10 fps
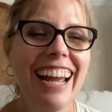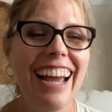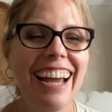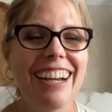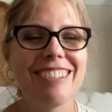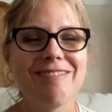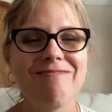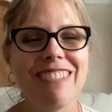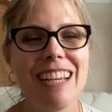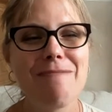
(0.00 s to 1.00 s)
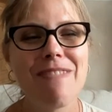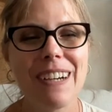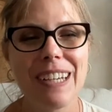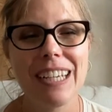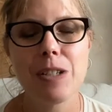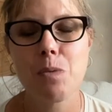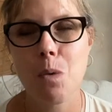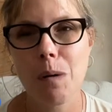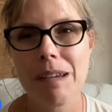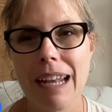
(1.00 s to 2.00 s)
um, but it's
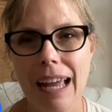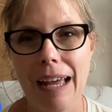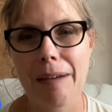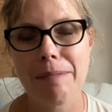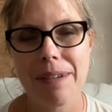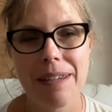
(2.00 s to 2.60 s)
warming up.